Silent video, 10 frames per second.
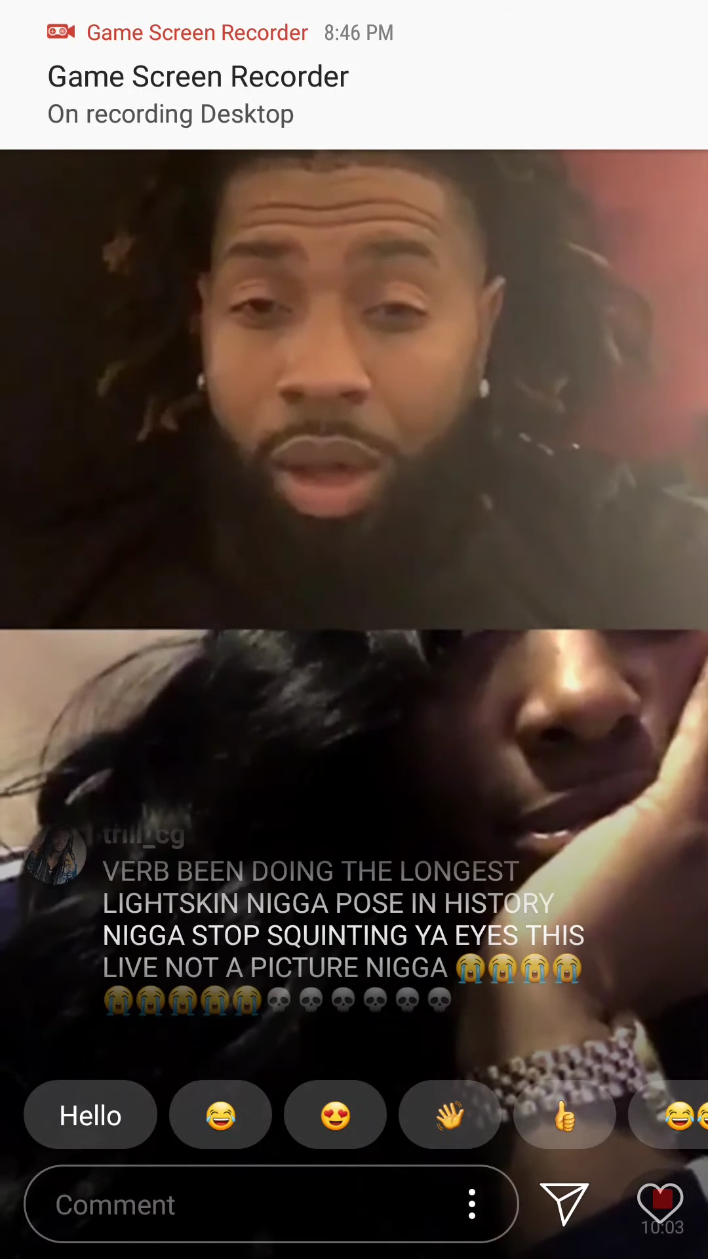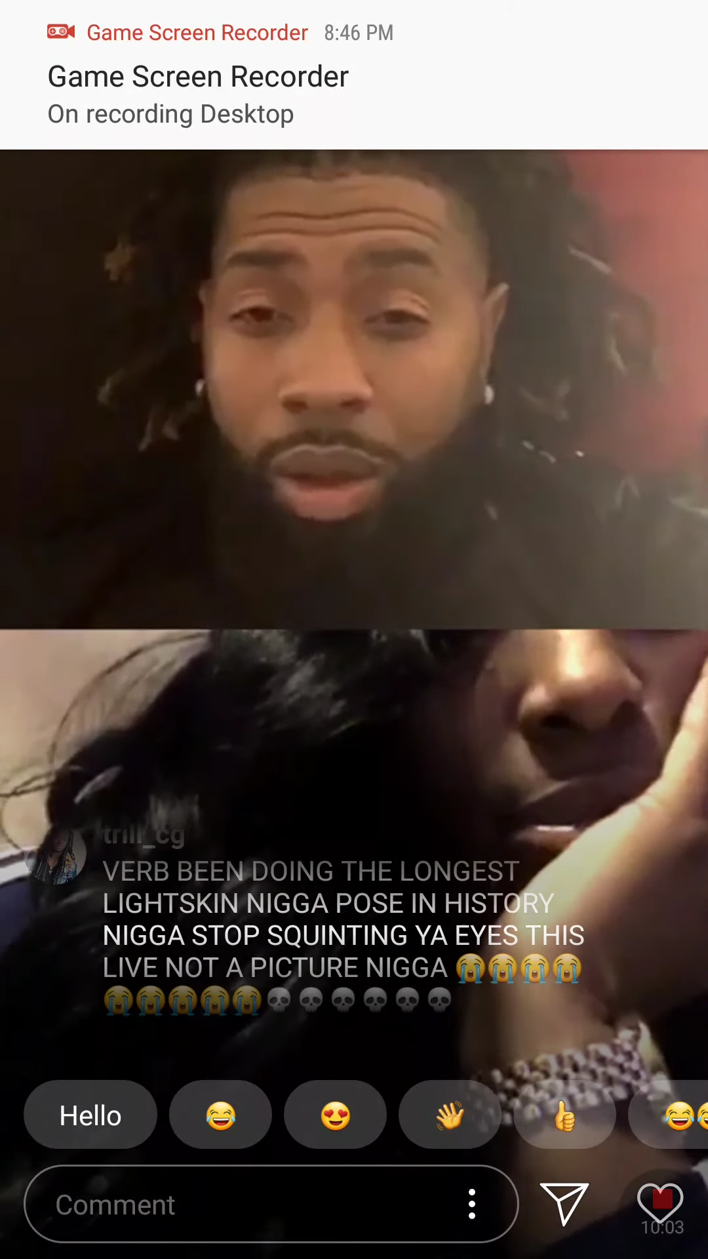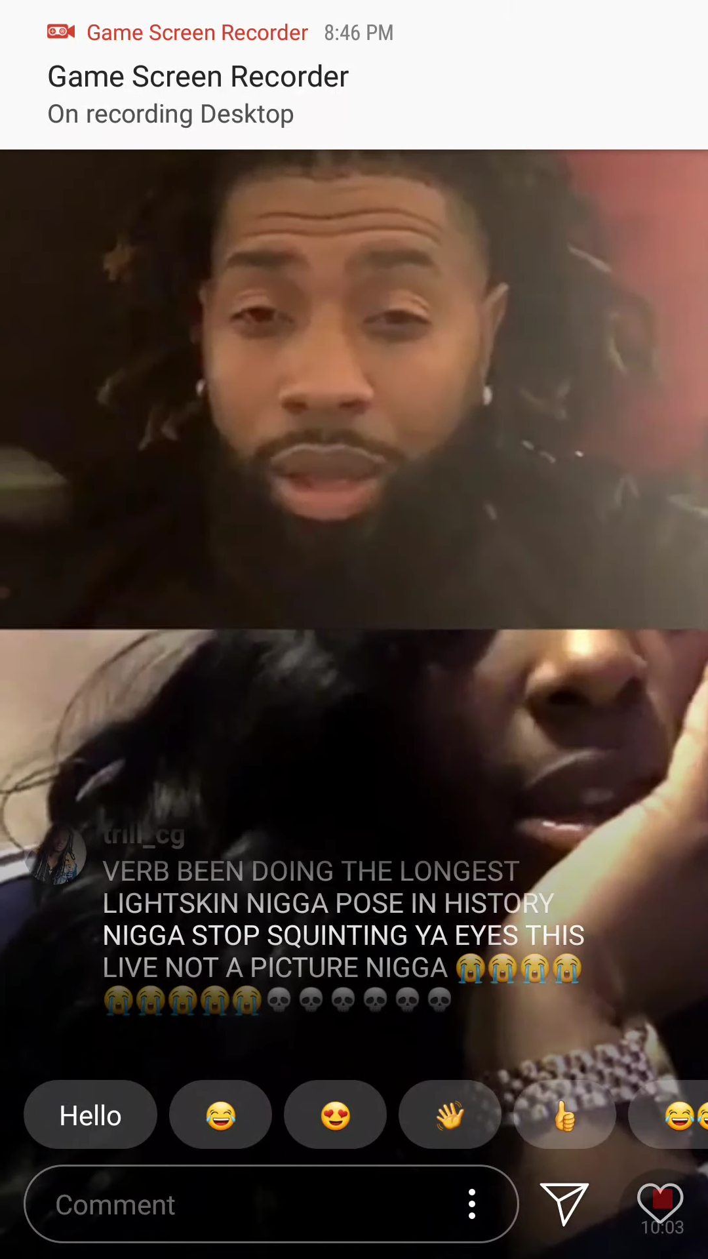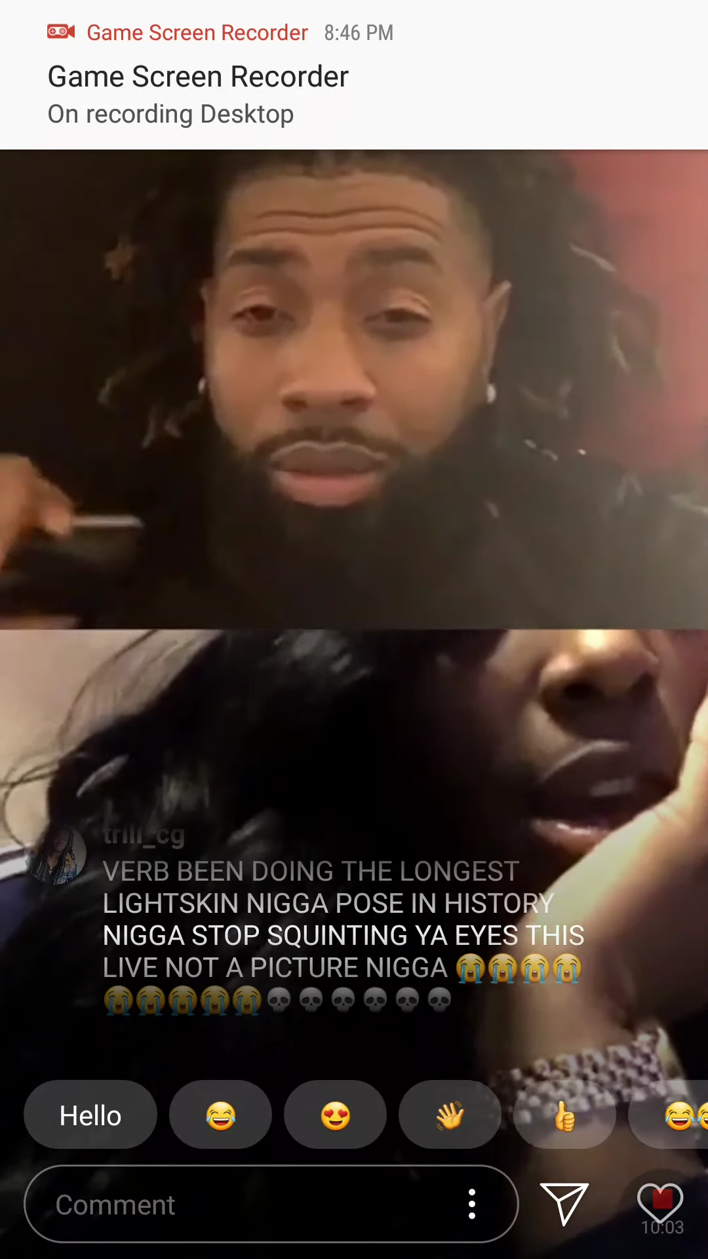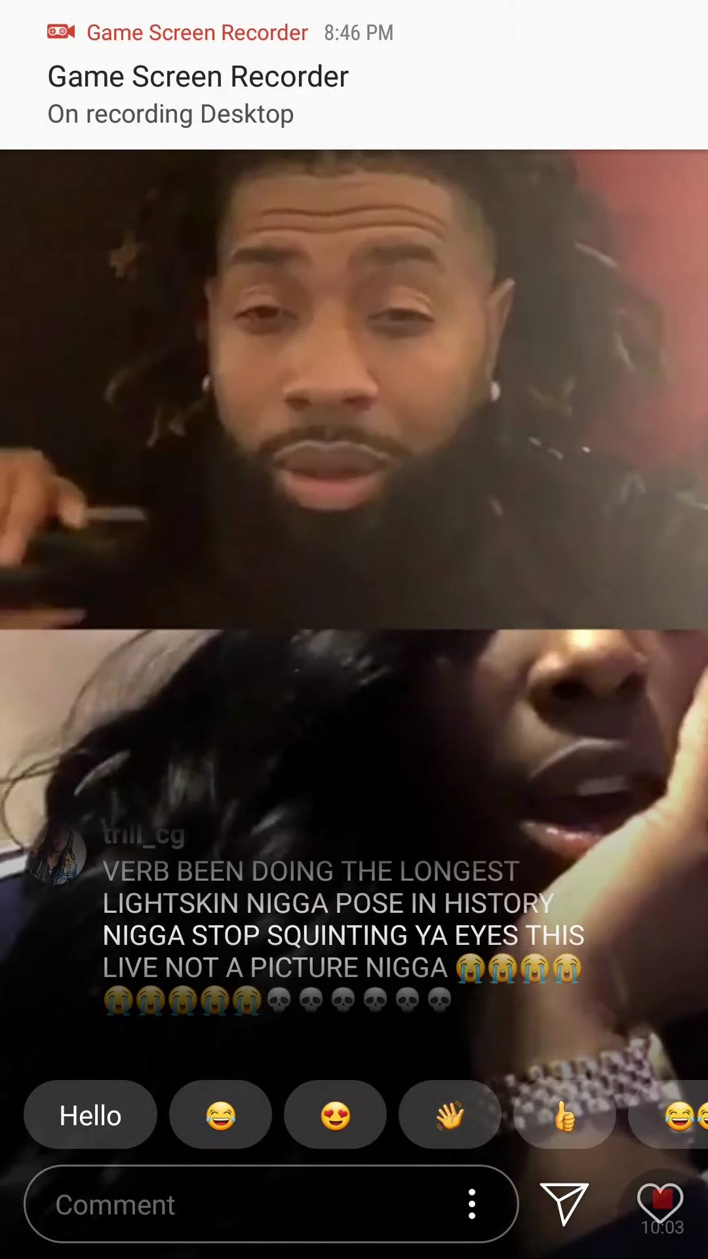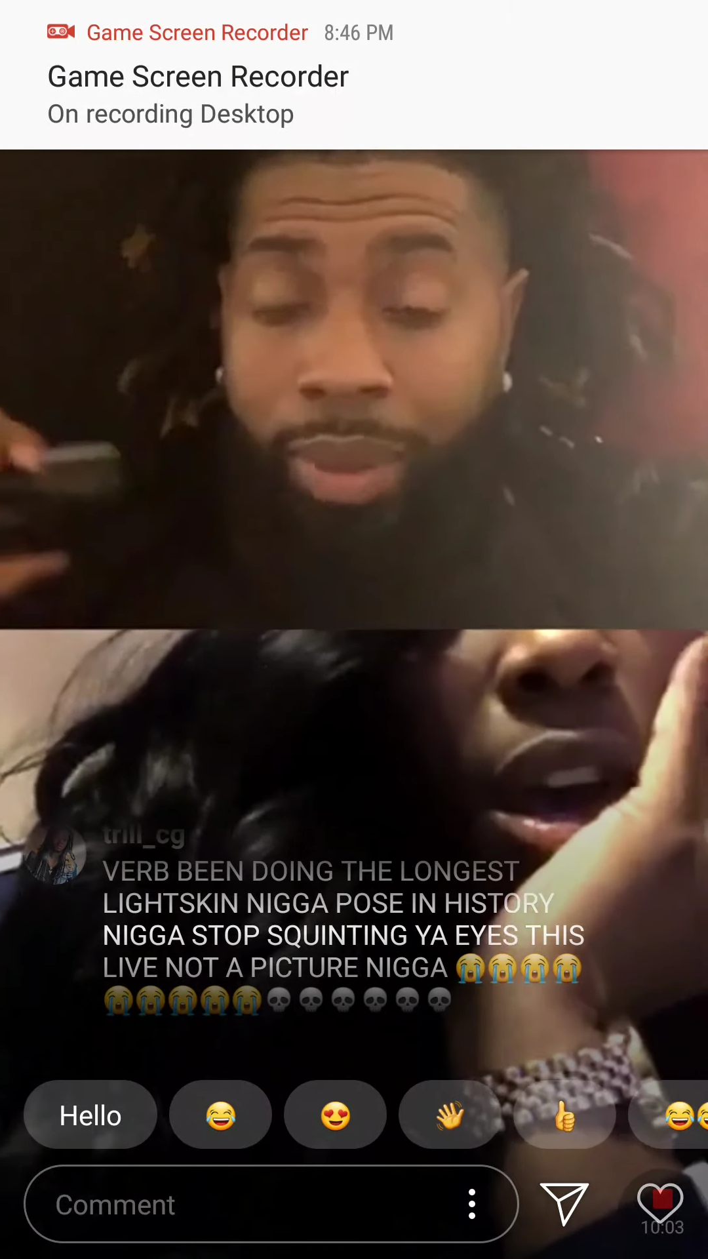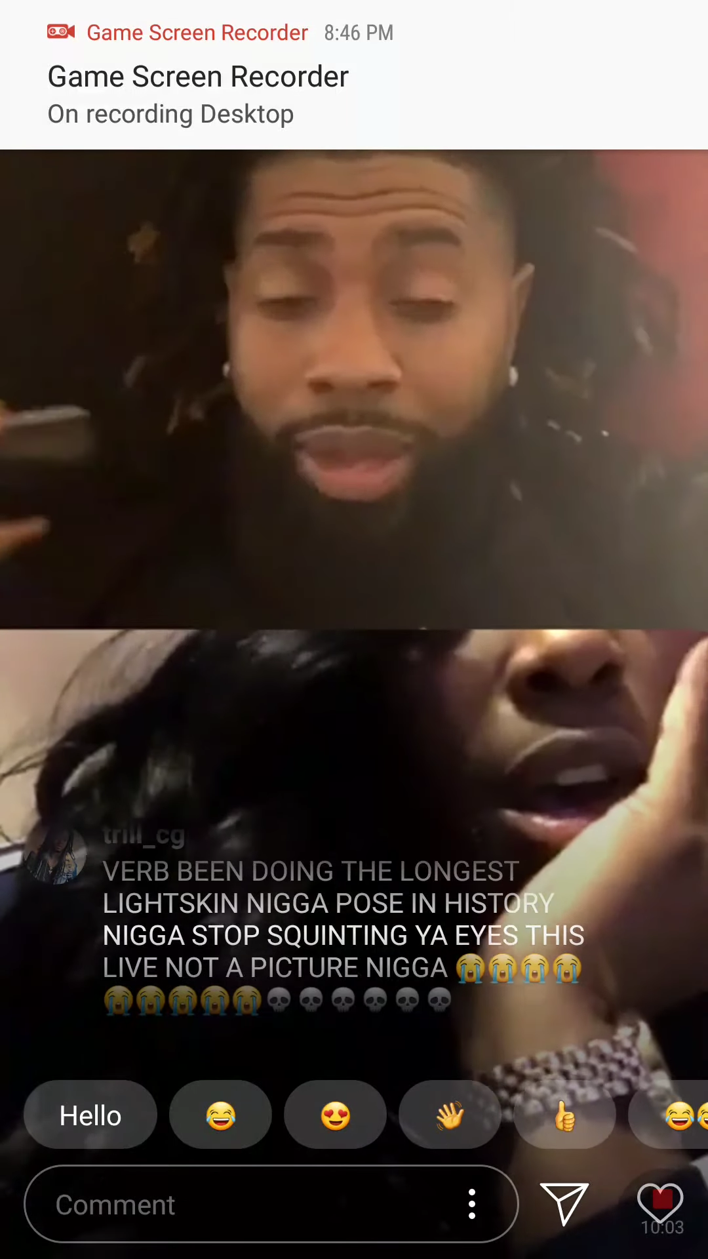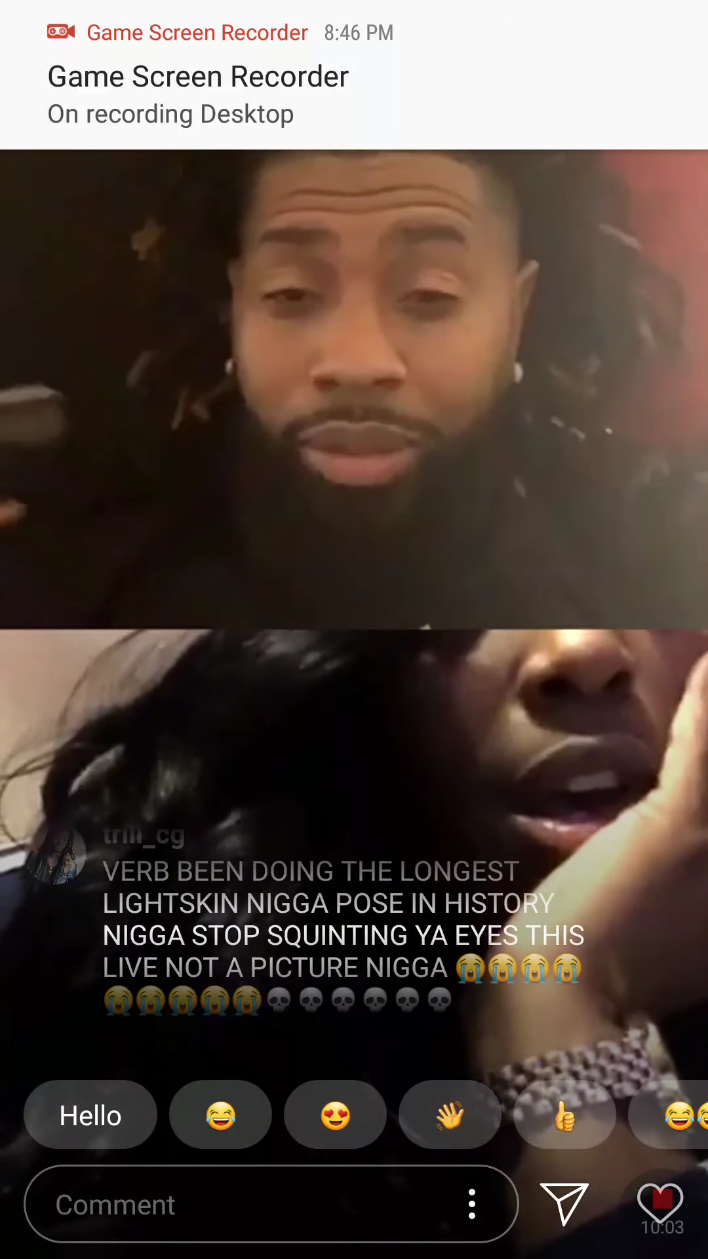Okay, so let me